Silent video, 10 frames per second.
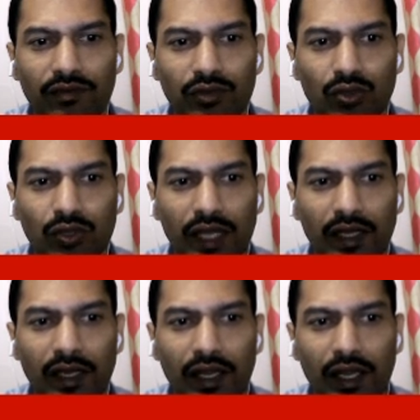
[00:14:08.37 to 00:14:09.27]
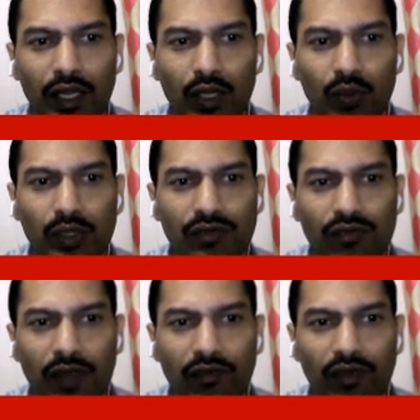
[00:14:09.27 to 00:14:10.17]
So that equation
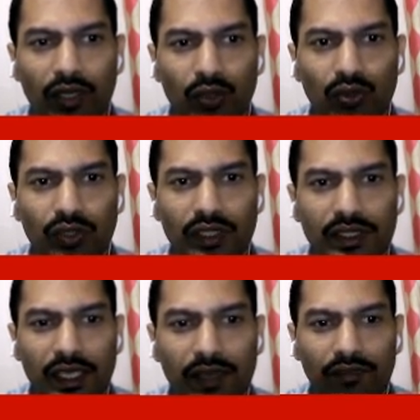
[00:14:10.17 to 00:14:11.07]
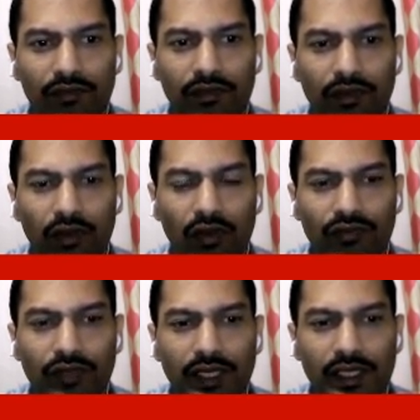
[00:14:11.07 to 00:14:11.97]
5 will took the shape of
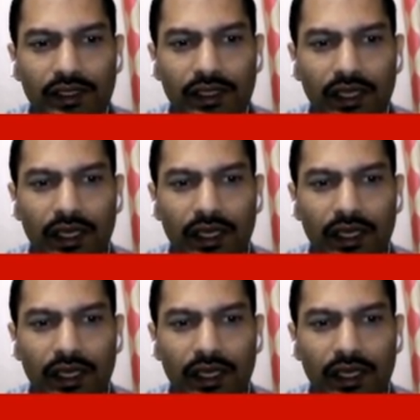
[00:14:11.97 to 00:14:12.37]
this.